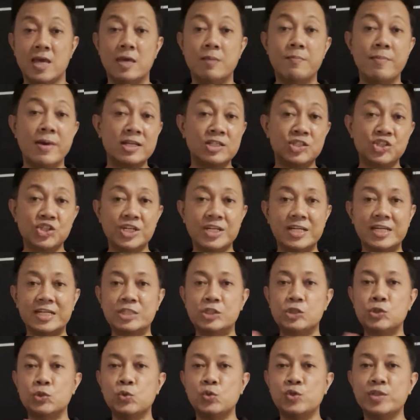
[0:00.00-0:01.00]
Imagine a
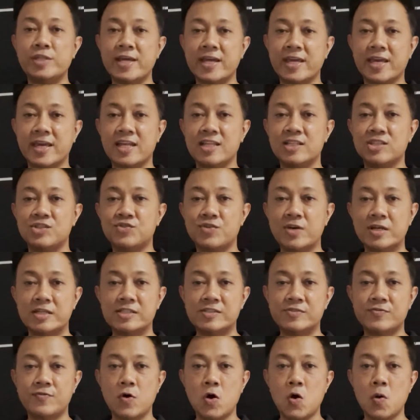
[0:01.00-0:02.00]
tool that can
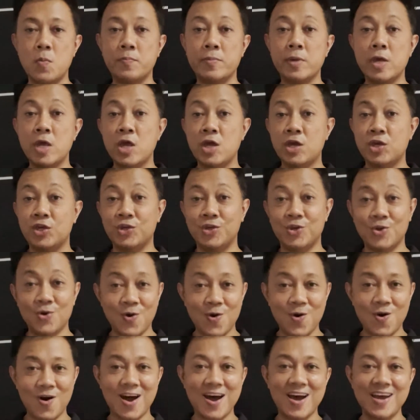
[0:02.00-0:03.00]
transform
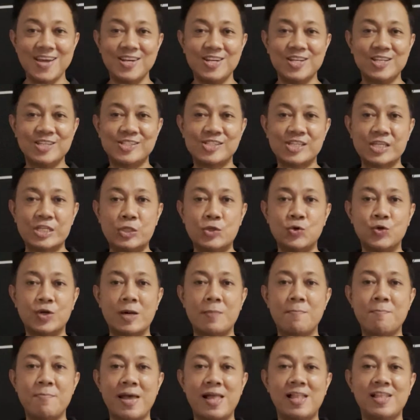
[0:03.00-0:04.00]
your ideas into
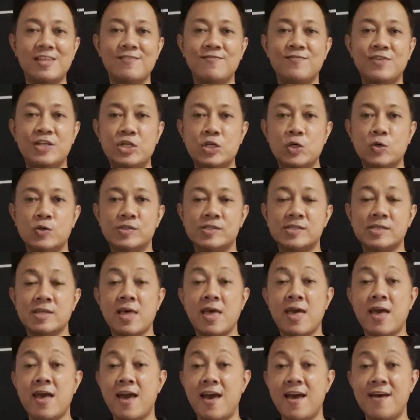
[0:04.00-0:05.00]
compelling videos
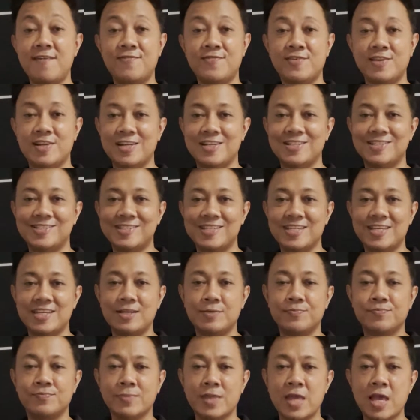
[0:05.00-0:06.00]
effortlessly.
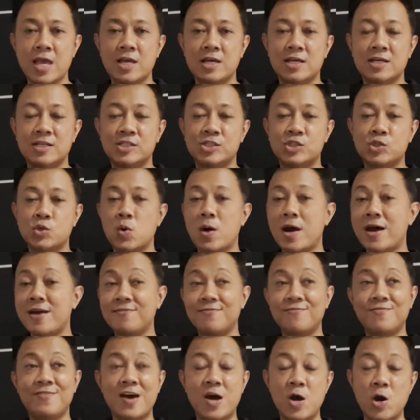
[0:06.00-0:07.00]
So I
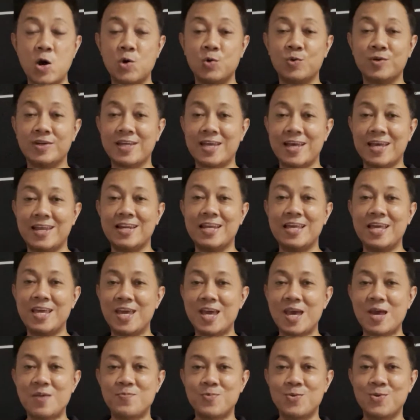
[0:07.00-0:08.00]
found an
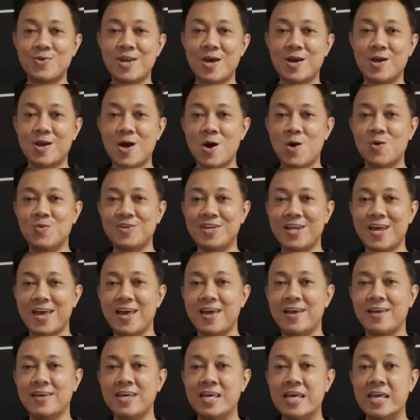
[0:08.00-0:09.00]
AI product out
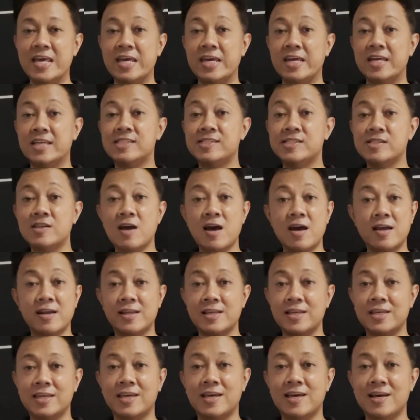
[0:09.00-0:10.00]
there. It's got
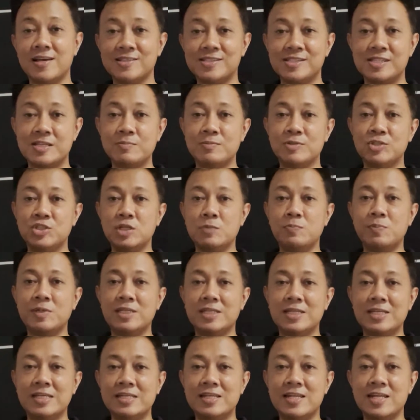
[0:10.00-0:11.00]
a custom
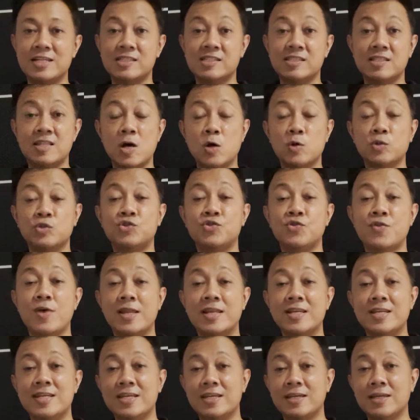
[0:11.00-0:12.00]
GPT that's now
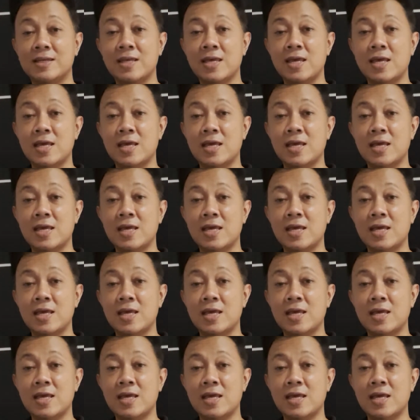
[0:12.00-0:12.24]
trending